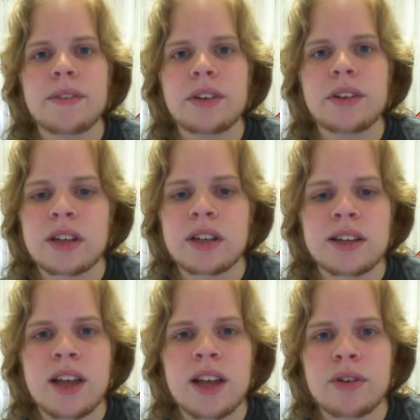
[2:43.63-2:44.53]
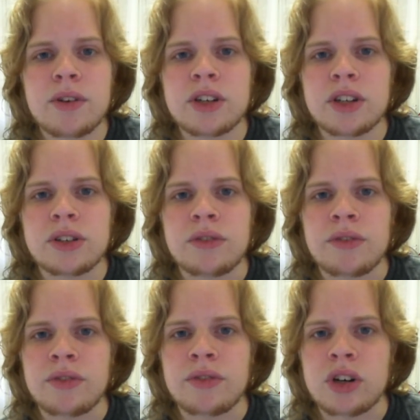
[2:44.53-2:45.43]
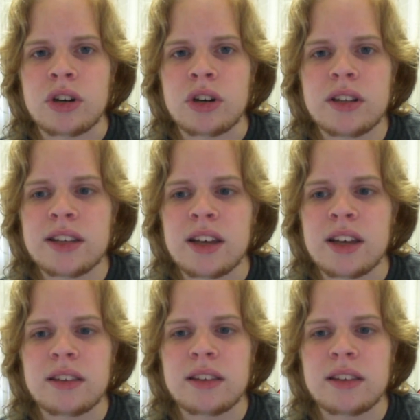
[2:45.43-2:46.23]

Just a desktop version and a server version. That's it.